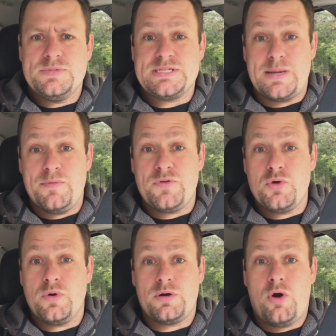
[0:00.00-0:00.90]
Some of
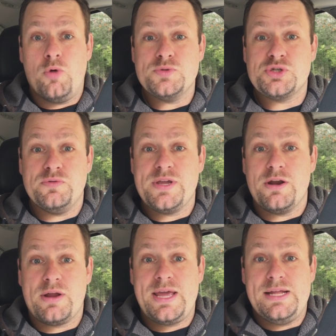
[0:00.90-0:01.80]
you are homeschooling
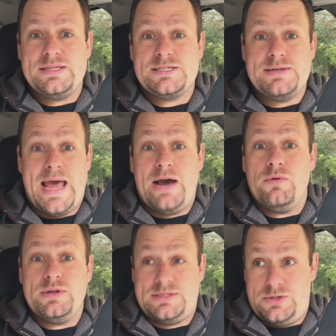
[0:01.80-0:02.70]
your kids
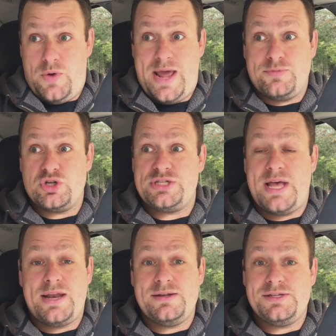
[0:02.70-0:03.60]
now, as New Hampshire
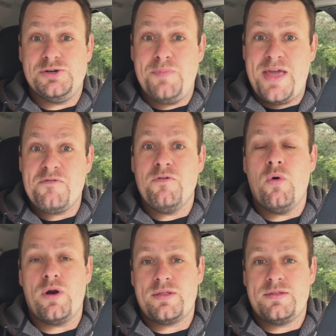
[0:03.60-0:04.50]
said, until May
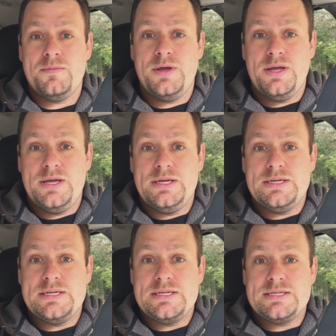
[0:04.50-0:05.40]
4th.
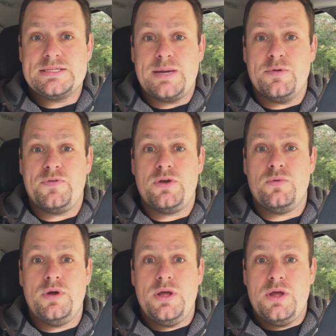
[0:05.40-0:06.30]
Some of
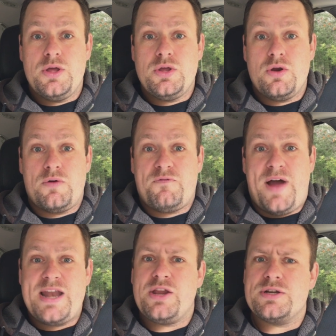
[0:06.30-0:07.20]
you, you're
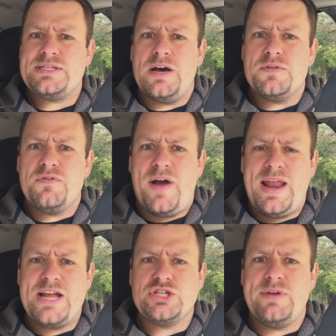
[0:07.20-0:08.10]
finding yourselves
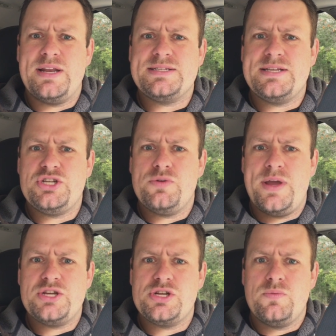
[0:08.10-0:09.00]
financially in a
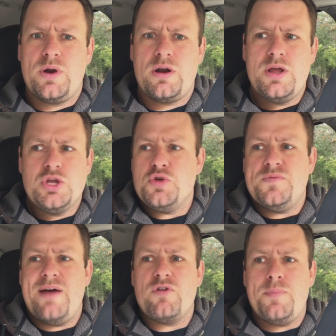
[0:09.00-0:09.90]
situation where
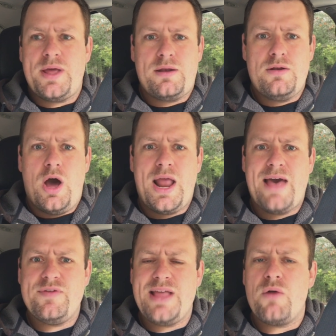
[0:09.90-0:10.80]
you've never been, not
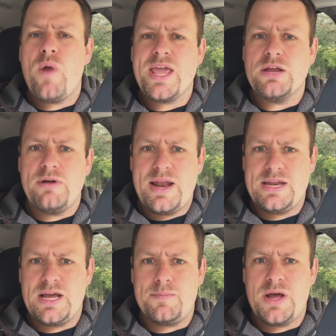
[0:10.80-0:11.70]
having that regular
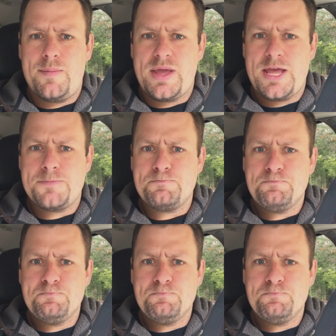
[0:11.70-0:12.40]
income coming in.